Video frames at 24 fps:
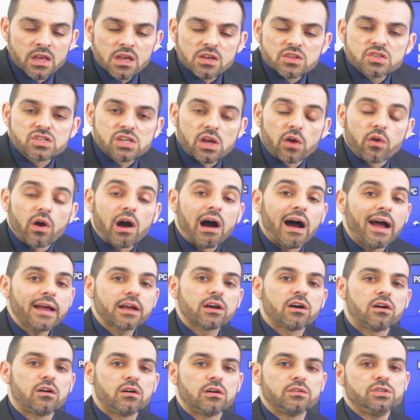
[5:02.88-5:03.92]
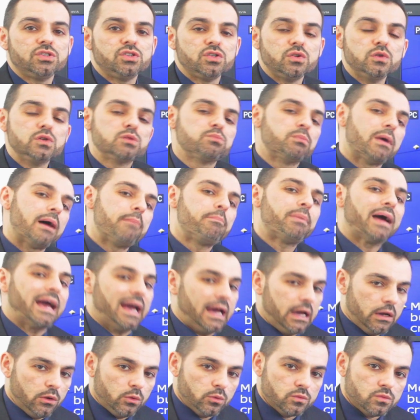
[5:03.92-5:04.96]
So I can't use my
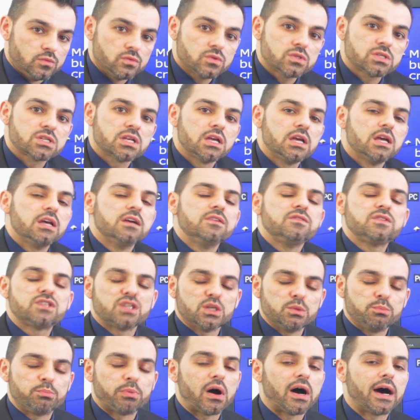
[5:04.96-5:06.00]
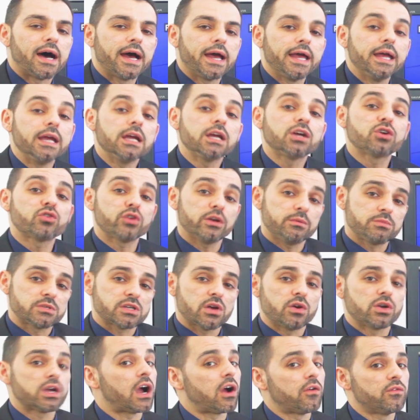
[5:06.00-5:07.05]
pounds to buy
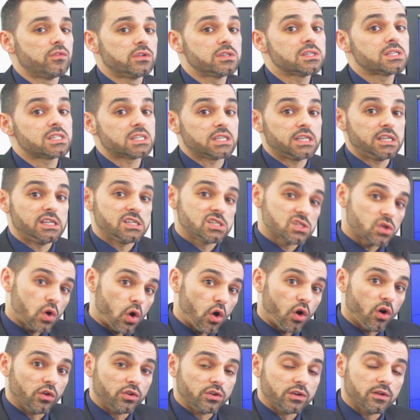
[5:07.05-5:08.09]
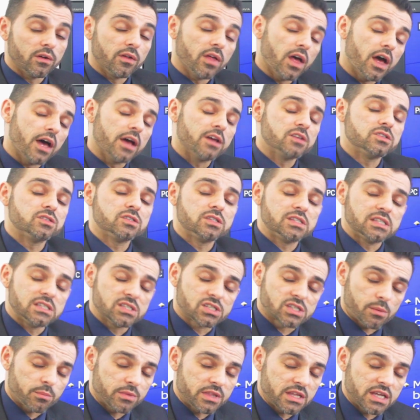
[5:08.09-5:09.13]
cryptocurrencies on
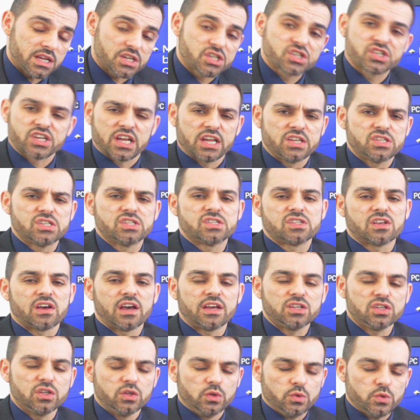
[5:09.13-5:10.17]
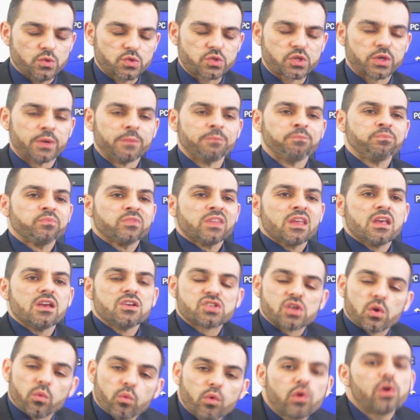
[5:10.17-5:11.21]
some of the exchanges that I use.
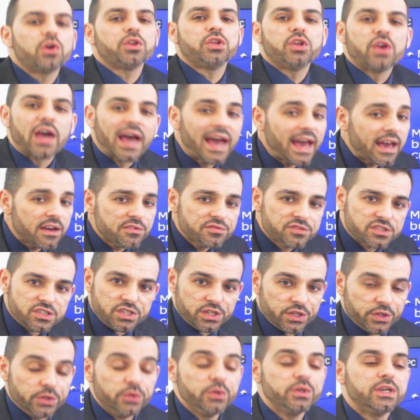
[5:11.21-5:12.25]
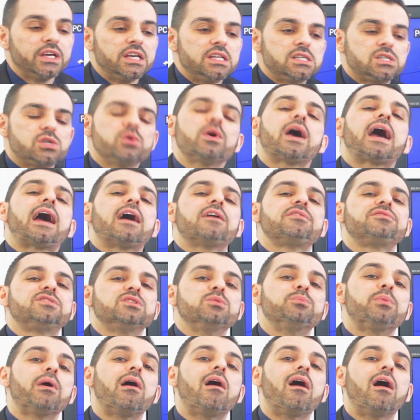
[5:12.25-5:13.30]
So what you have to do is you have to
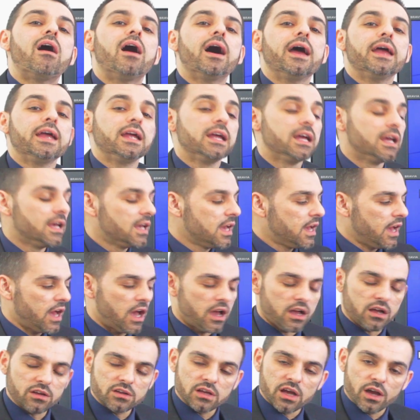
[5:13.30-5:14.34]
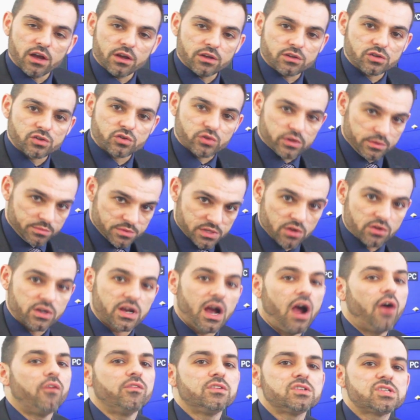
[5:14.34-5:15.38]
buy a
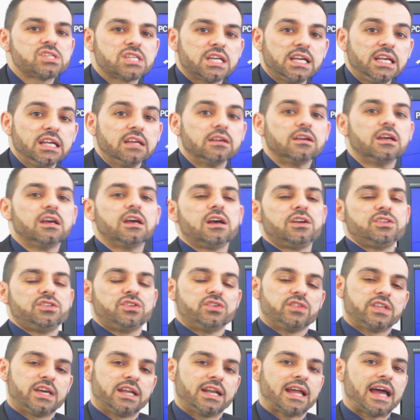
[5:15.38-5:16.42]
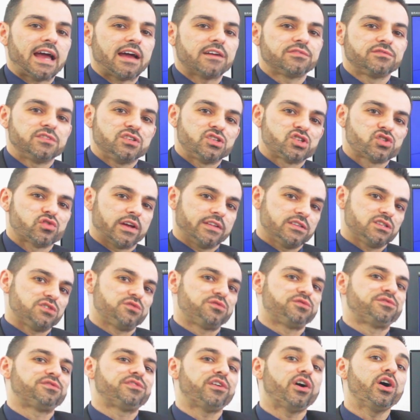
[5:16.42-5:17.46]
cryptocurrency. You then have to
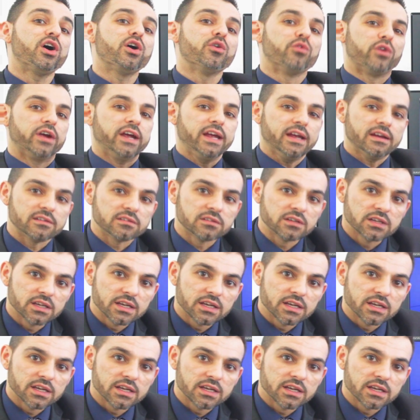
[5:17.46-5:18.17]
transfer it